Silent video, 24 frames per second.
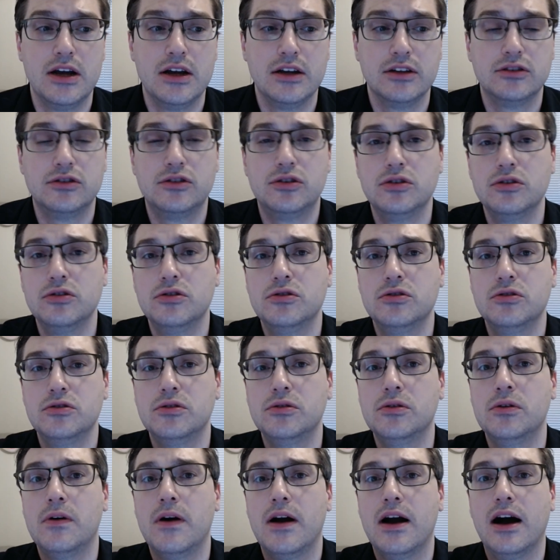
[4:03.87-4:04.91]
to
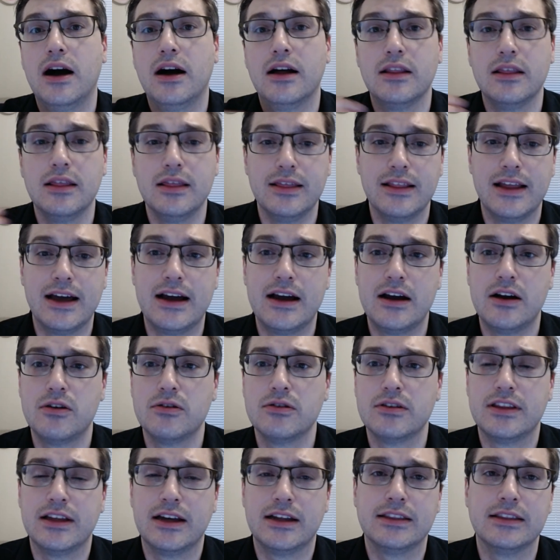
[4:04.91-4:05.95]
allow
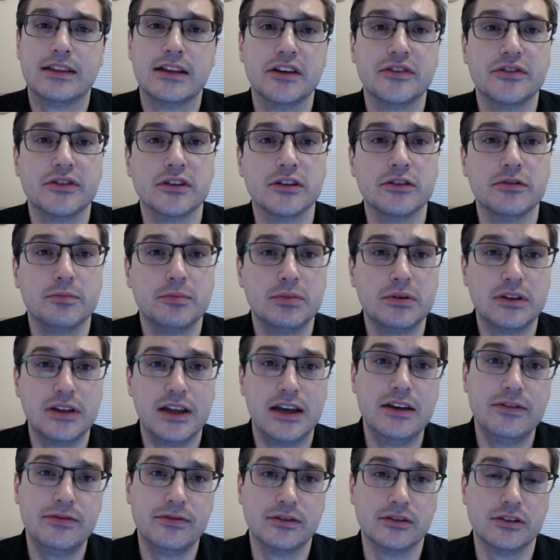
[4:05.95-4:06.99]
that level of
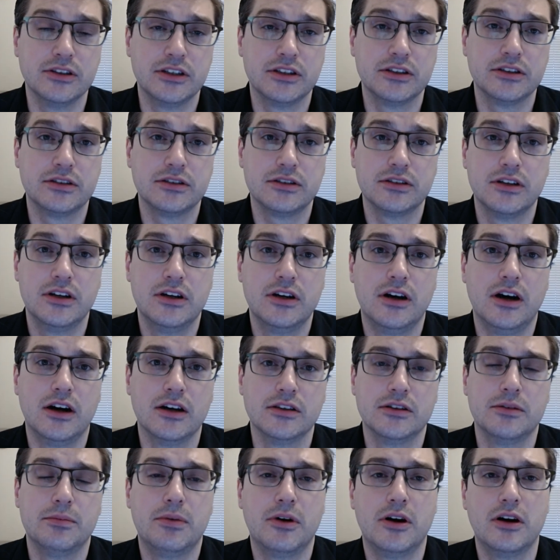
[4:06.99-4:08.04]
playfulness on the
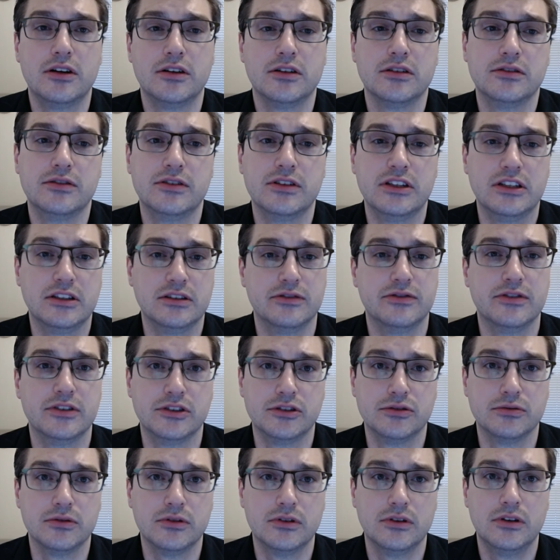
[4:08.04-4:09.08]
part of the
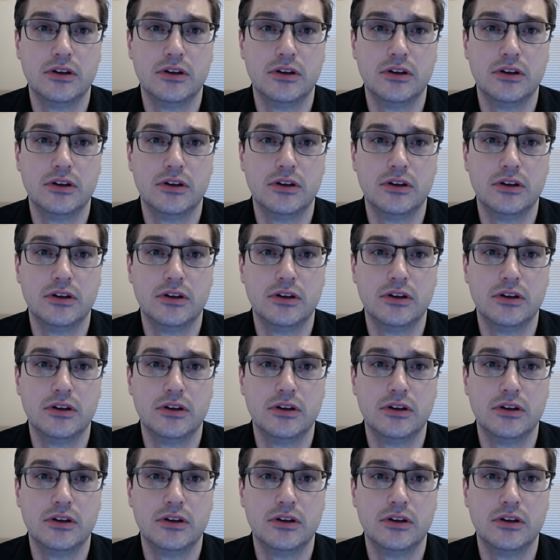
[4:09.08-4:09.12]
individual.